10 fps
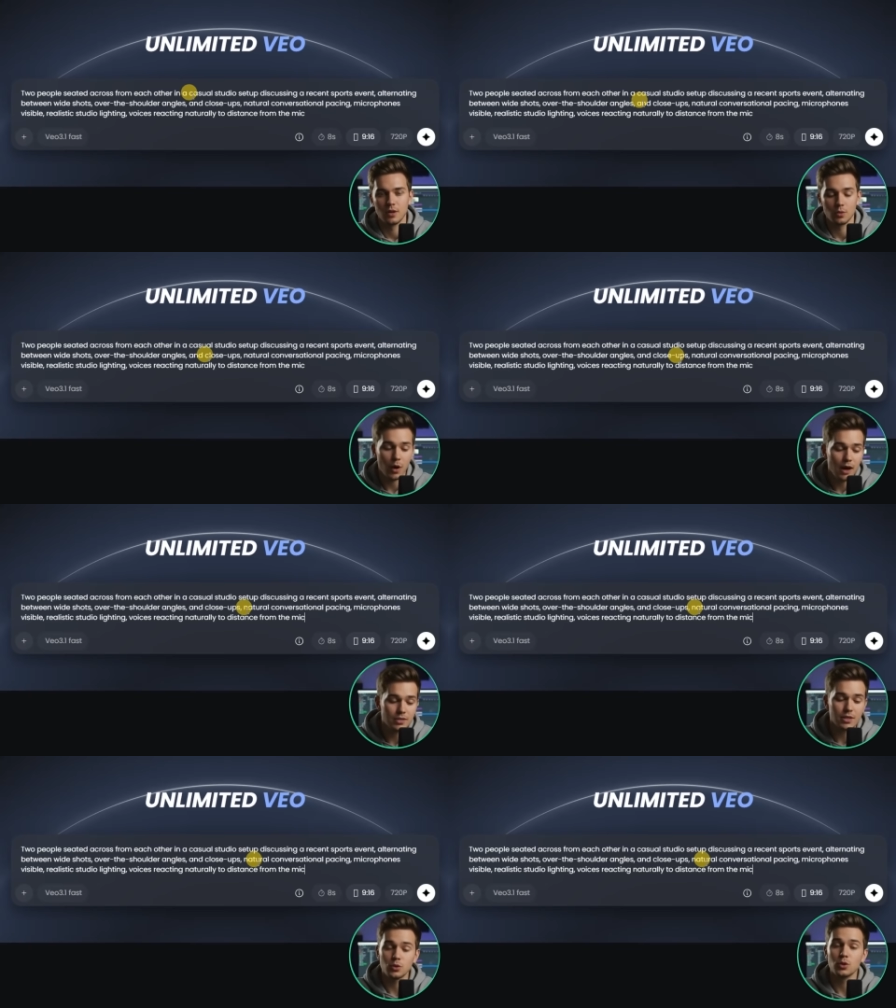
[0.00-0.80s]
The
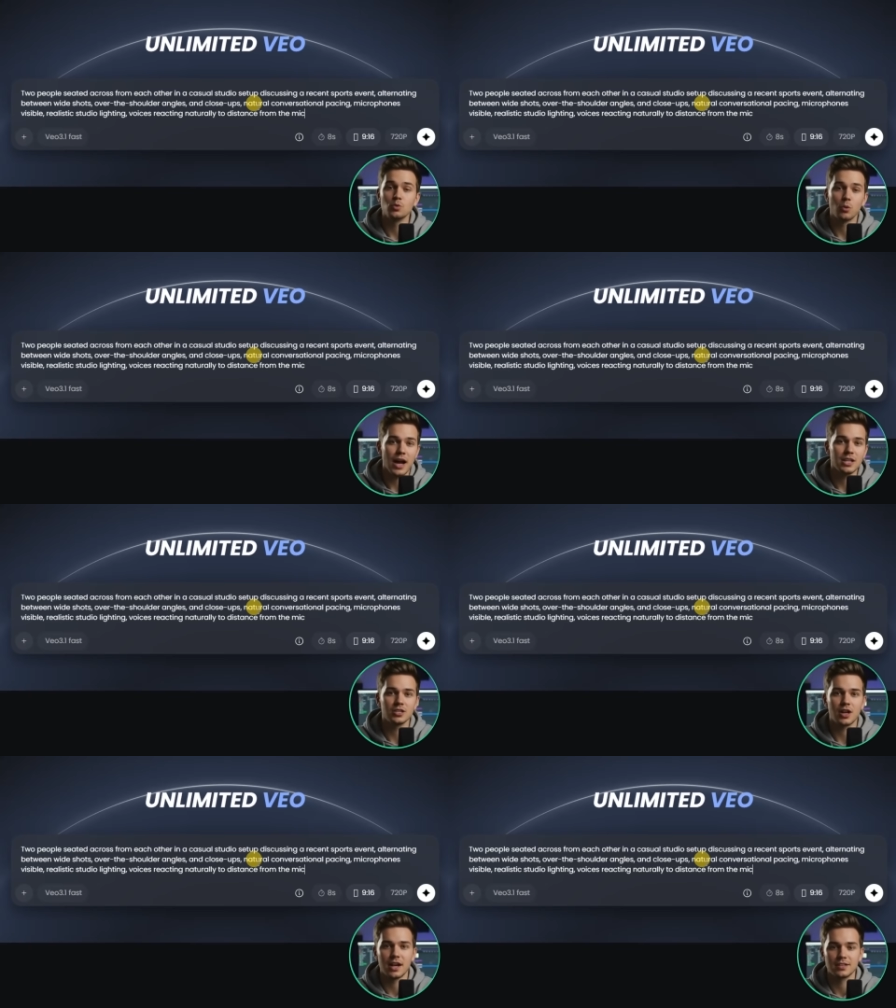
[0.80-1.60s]
prompt includes wide
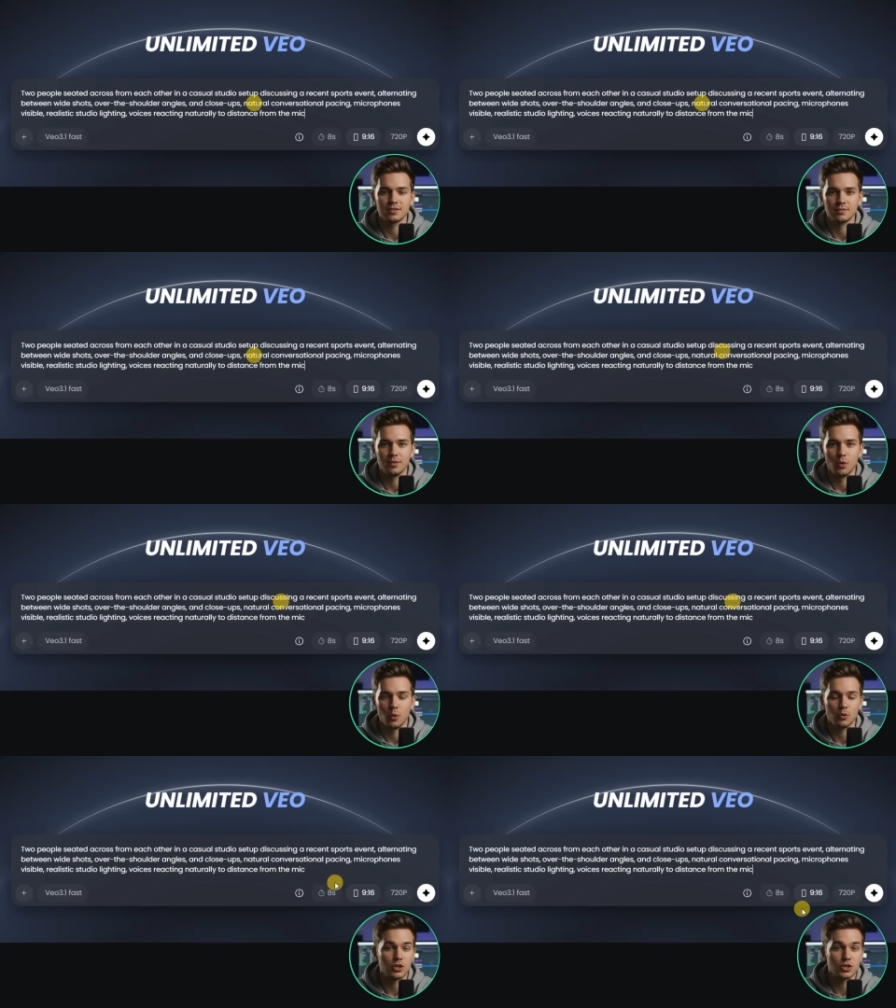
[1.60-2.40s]
shots,
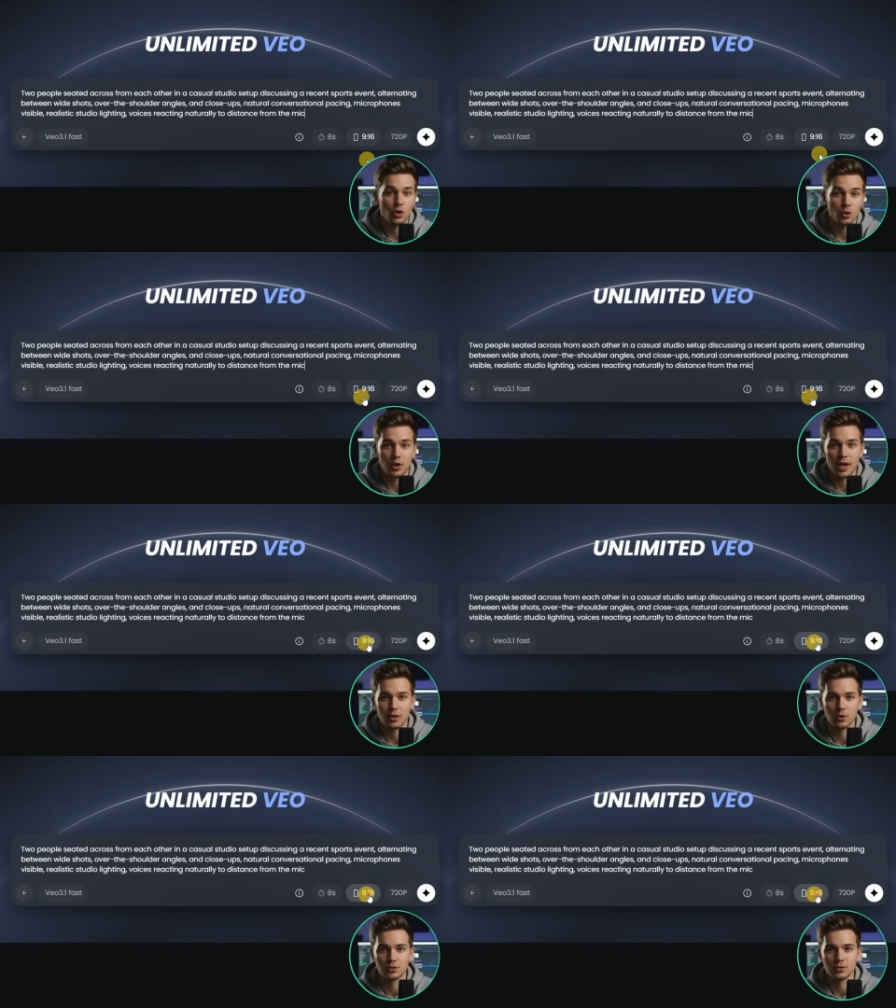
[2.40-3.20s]
over the shoulder
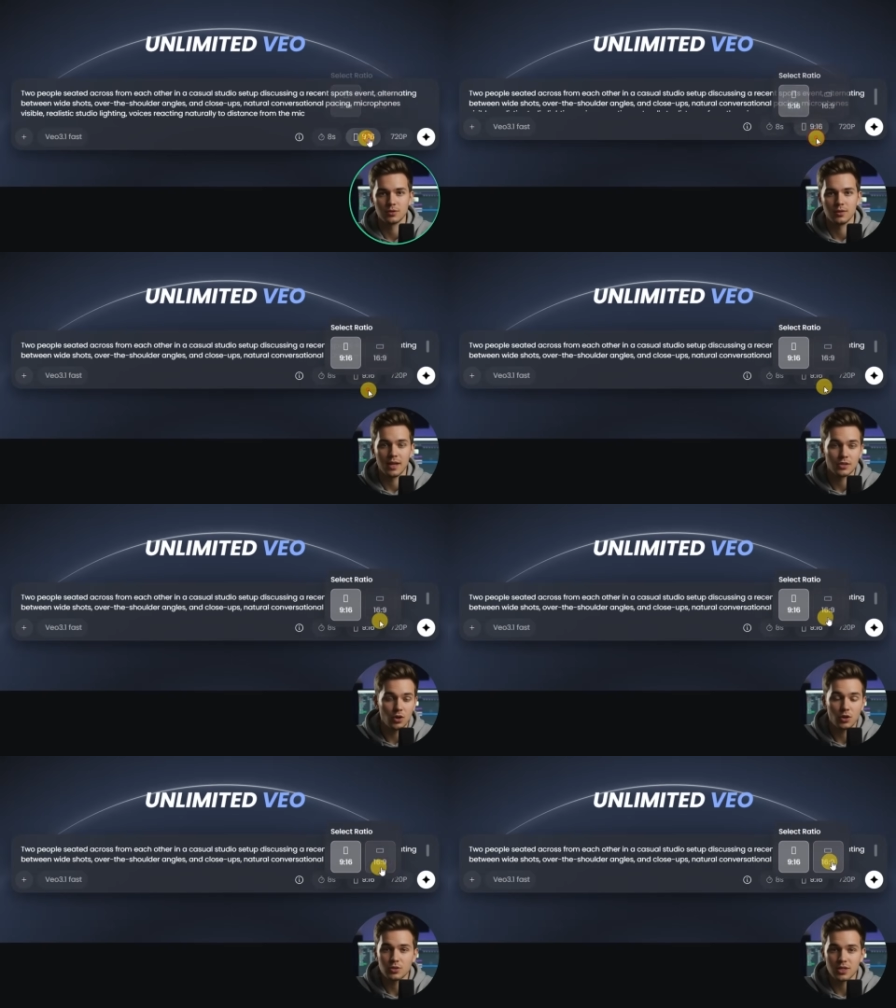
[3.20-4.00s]
angles, and
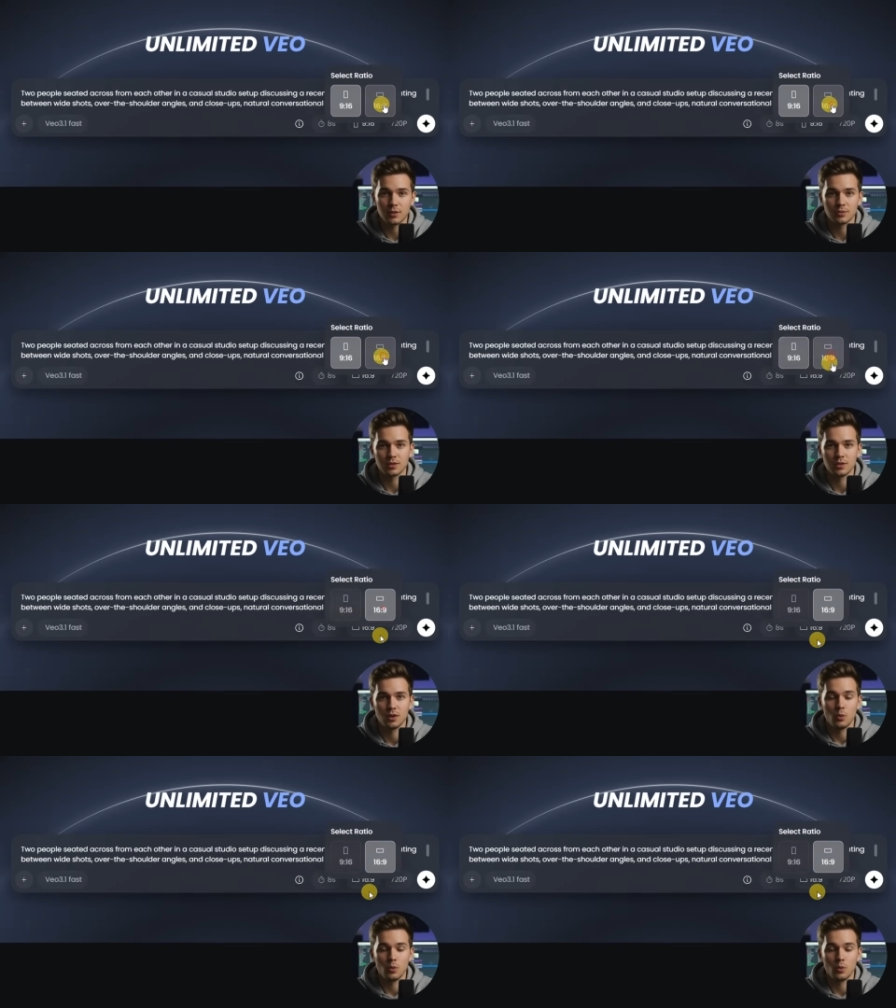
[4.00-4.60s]
close ups,